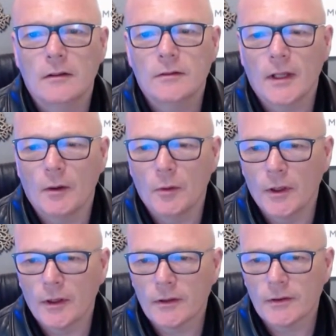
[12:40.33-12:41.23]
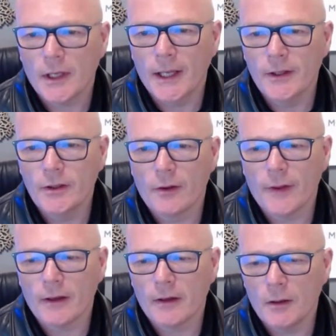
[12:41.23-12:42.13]
So that works. And the other
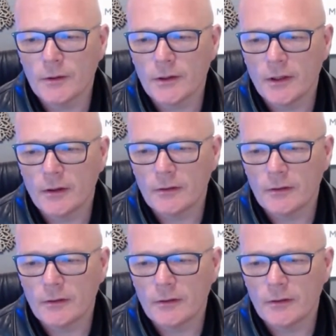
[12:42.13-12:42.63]
thing I was going to